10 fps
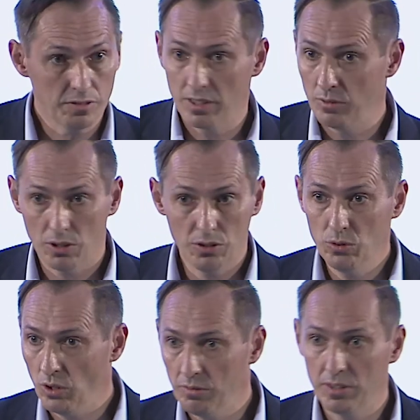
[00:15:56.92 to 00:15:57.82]
they want
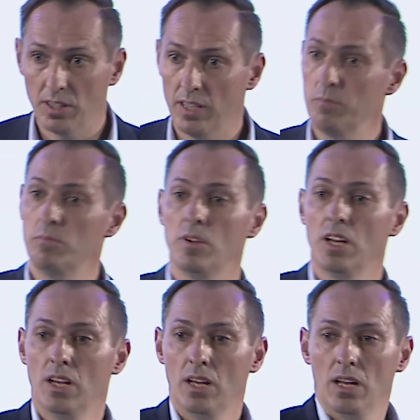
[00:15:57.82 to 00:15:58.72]
to over time,
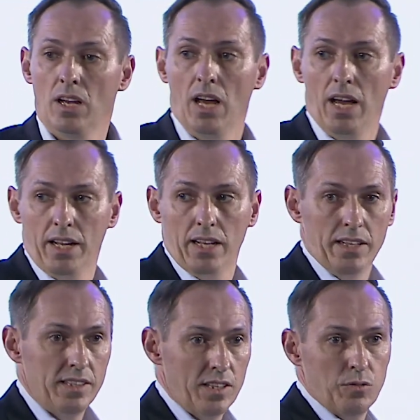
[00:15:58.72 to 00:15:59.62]
and
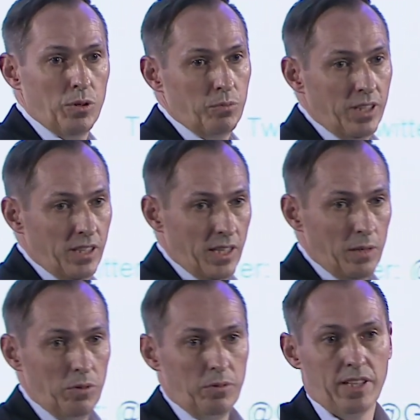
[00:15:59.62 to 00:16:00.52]
that's what we
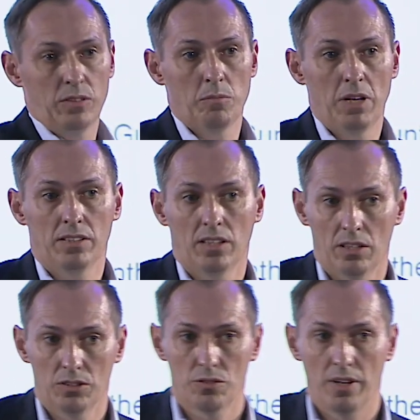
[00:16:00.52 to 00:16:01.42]
enable with our
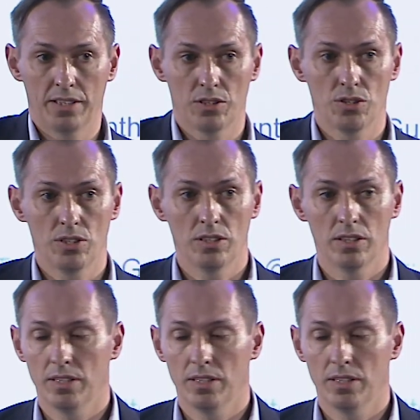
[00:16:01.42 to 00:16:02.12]
multi-cloud strategy,